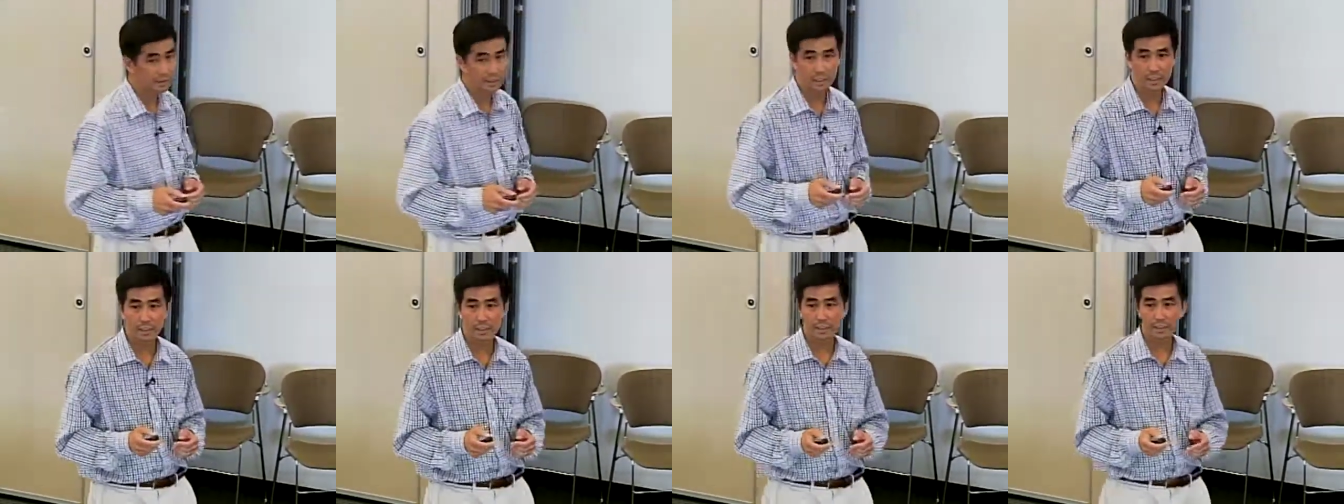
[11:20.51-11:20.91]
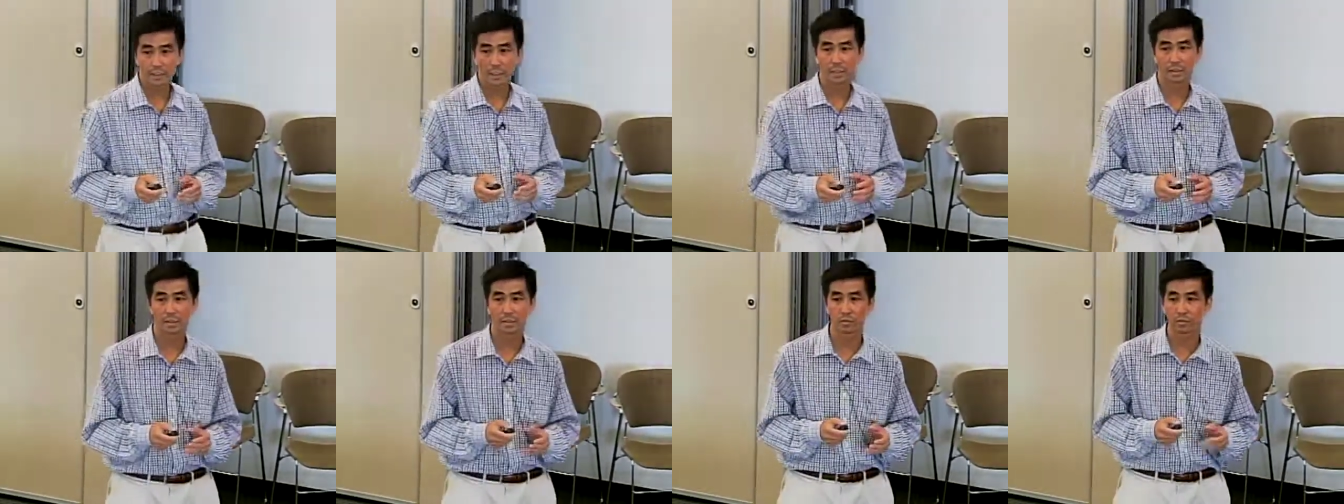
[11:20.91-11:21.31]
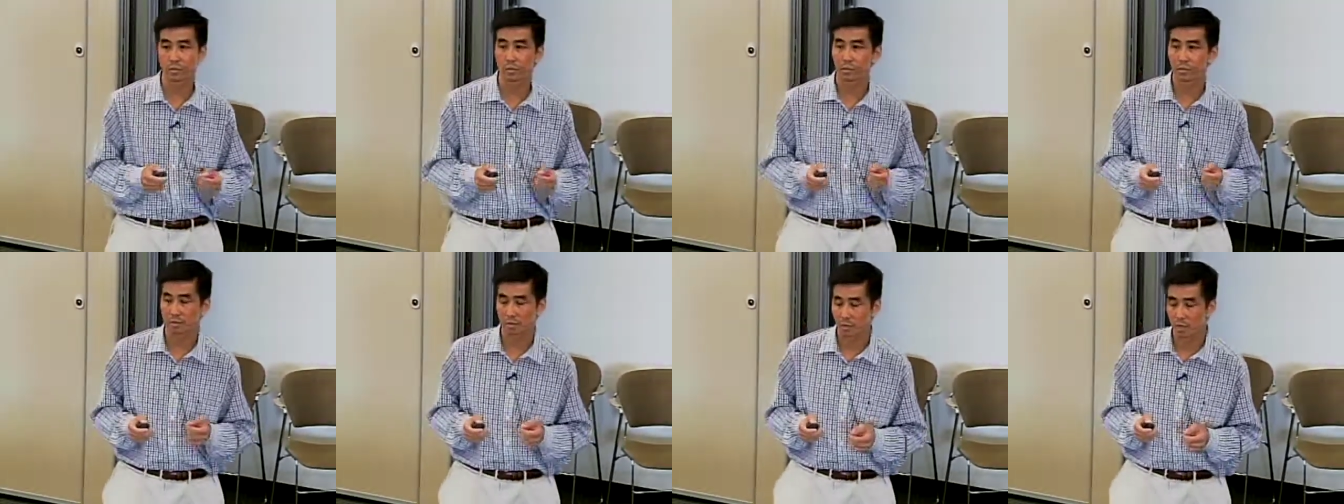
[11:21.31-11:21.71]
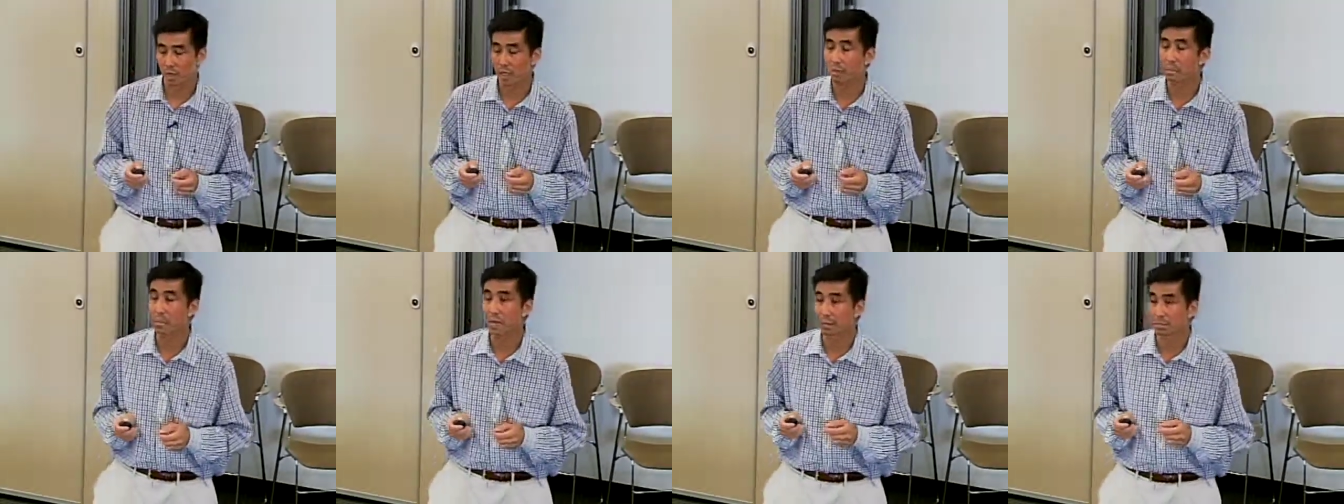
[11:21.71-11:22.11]
see things like schools,
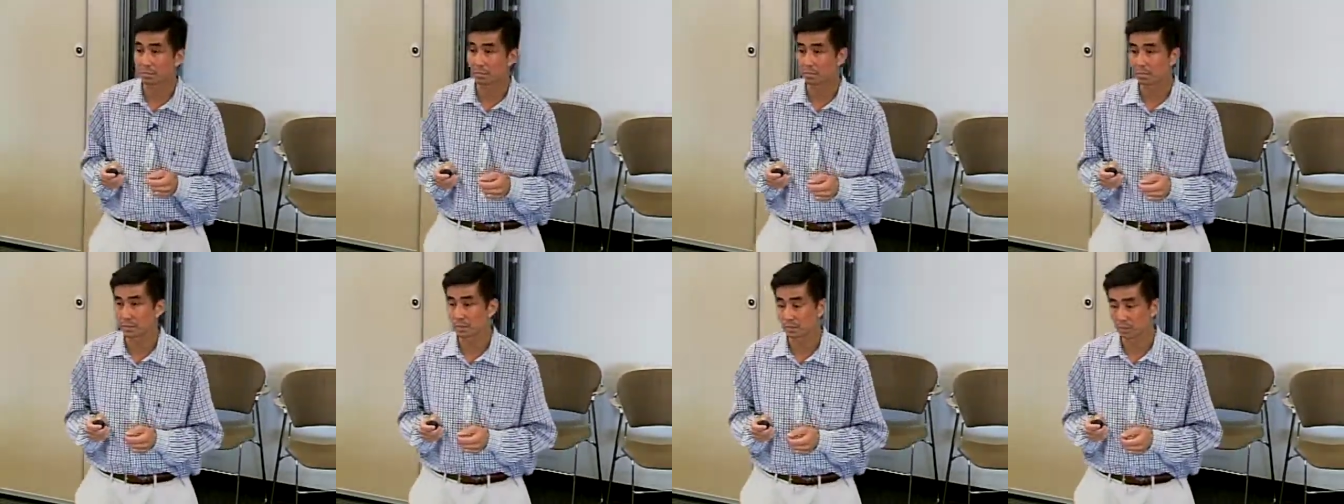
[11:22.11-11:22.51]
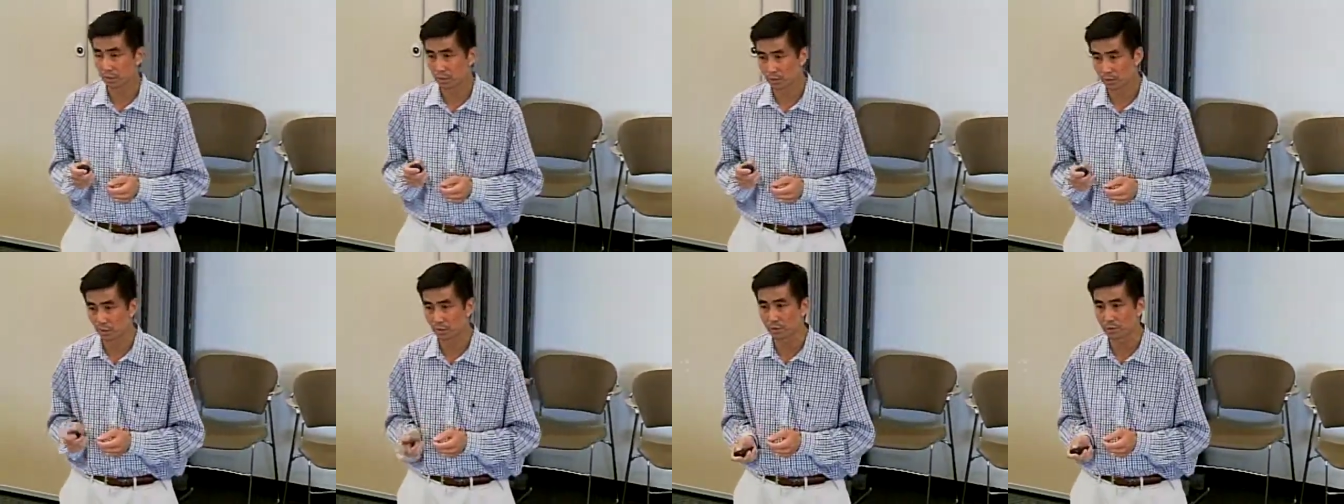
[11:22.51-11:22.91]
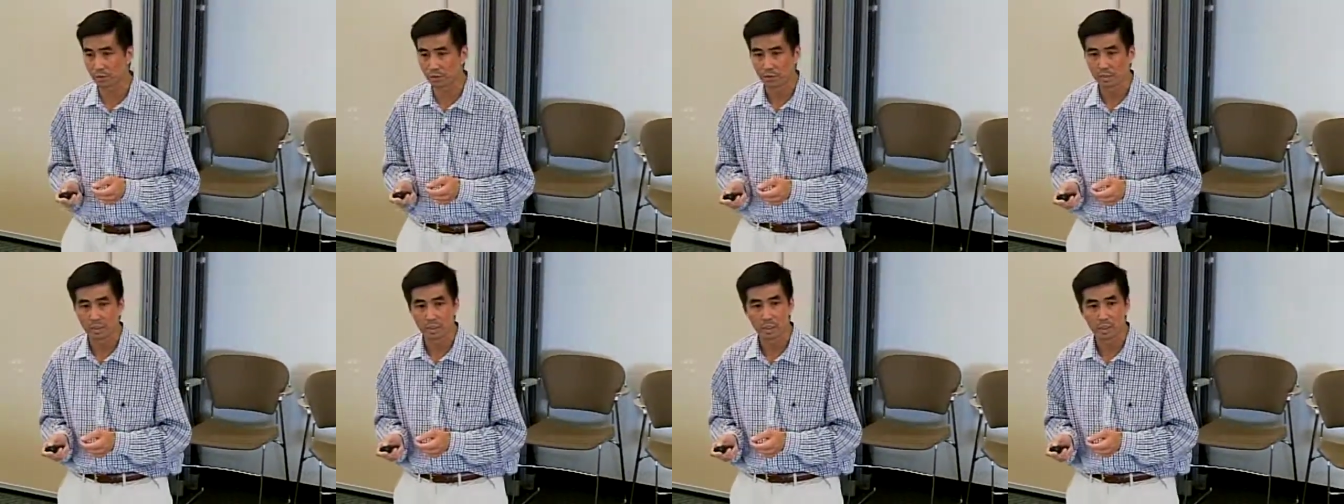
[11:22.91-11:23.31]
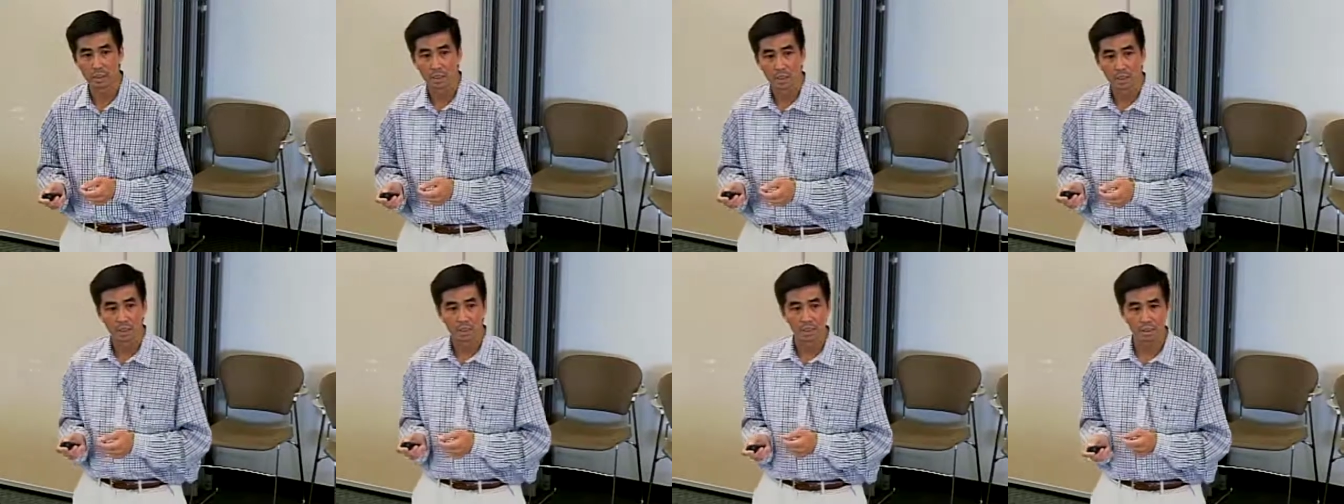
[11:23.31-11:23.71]
uh, problems with school,
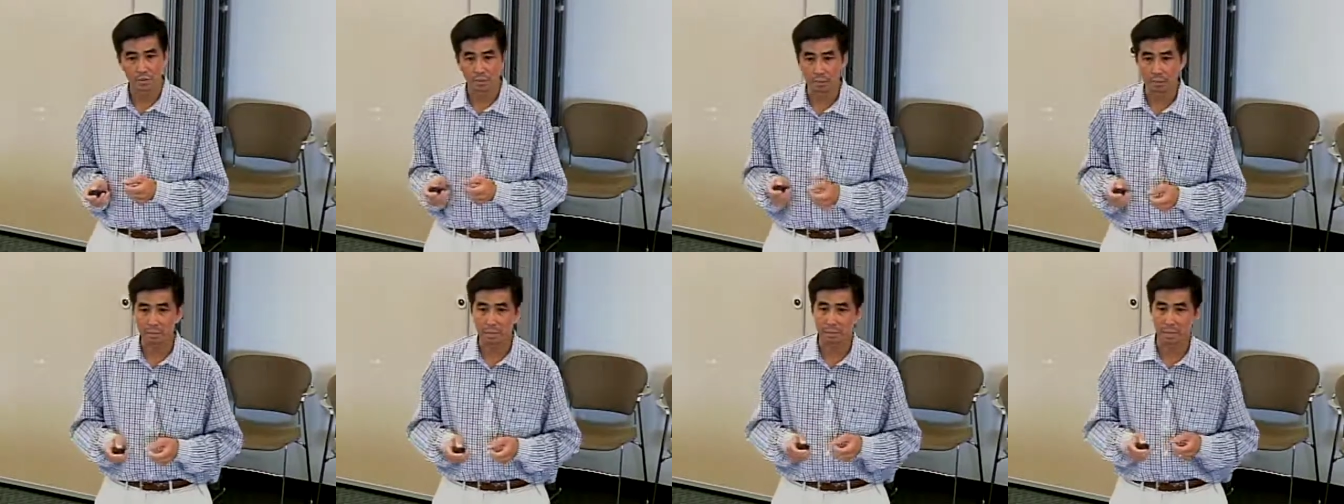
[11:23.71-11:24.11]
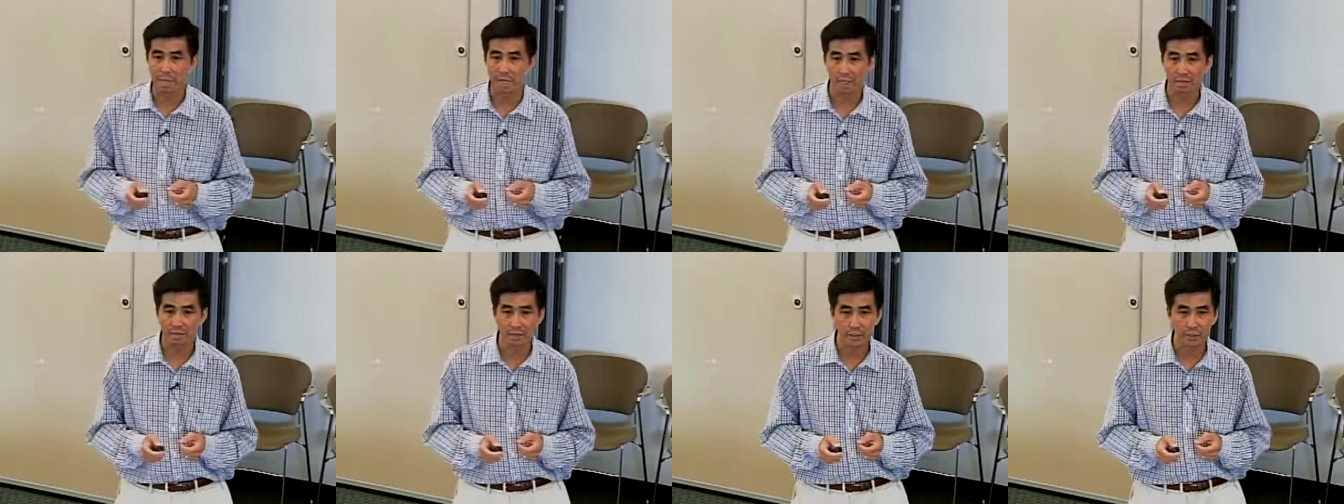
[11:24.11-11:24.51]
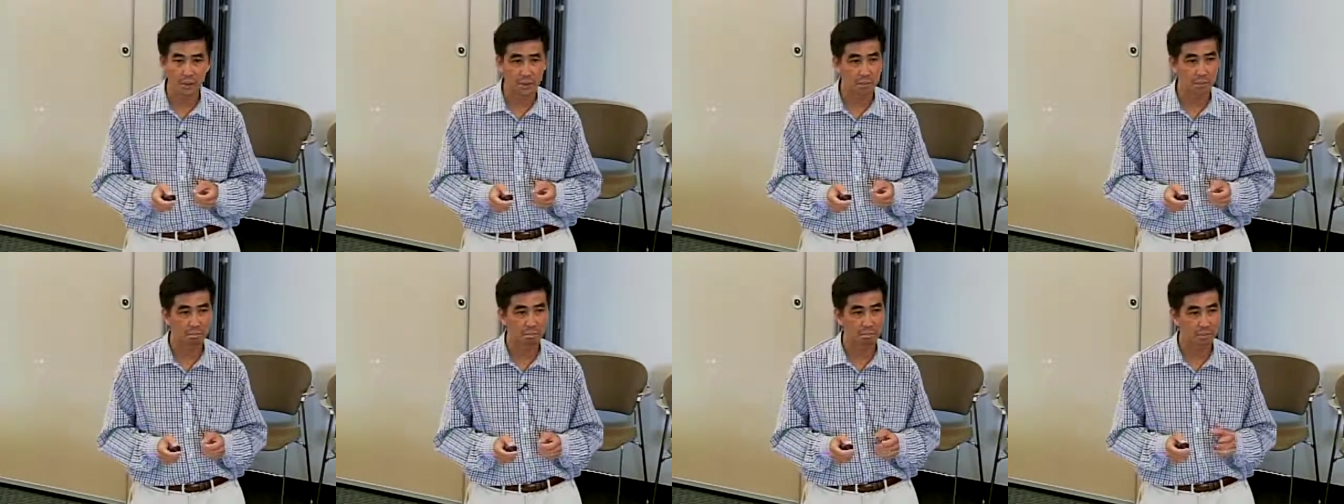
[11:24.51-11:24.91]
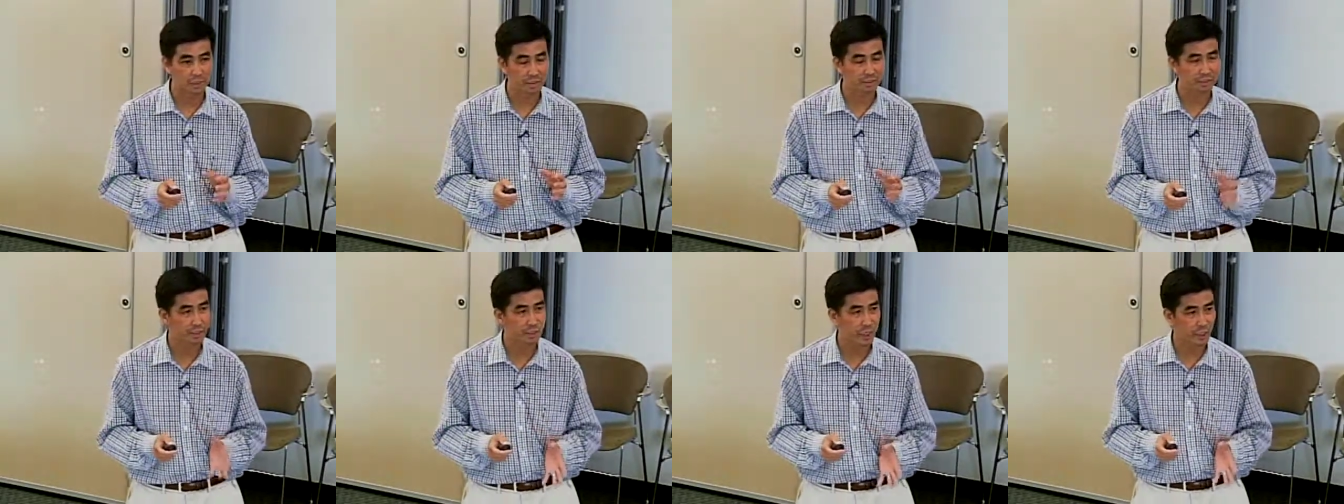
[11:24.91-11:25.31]
disruptive behavior,
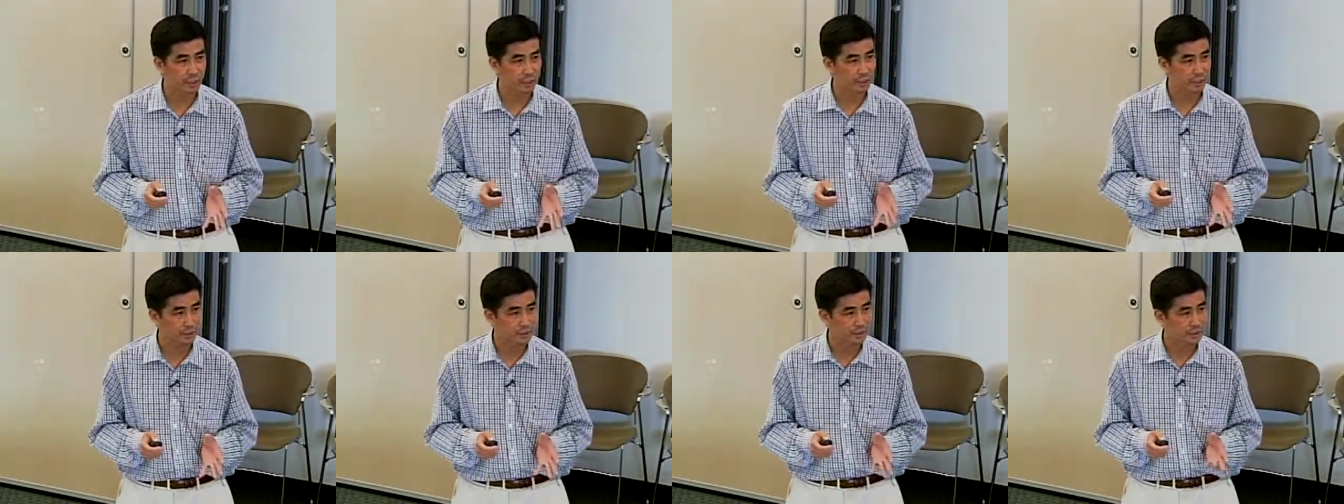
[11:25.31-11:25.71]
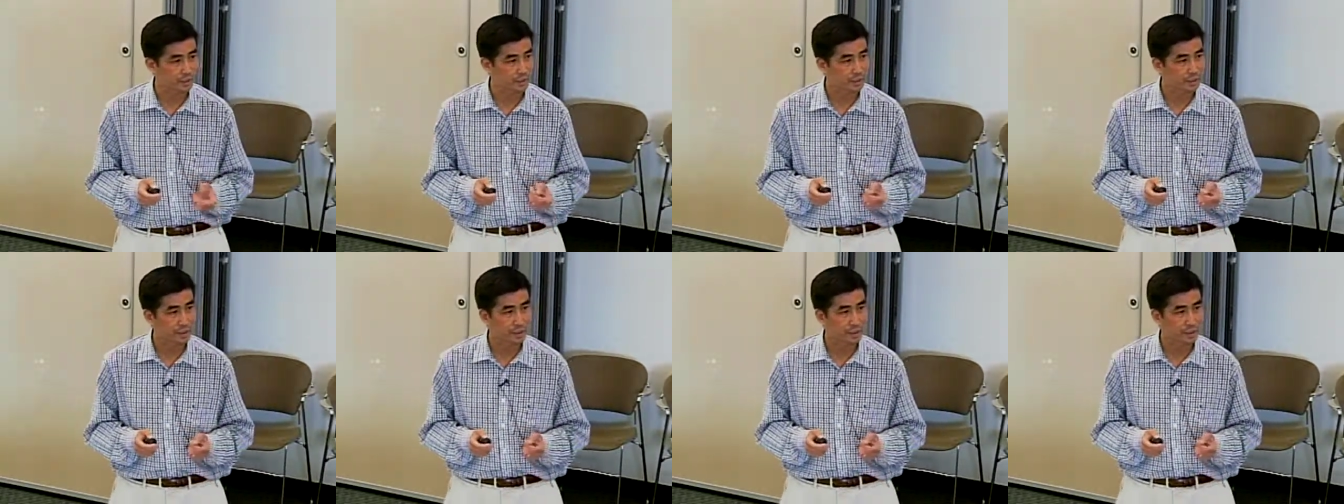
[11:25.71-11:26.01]
peer rejection.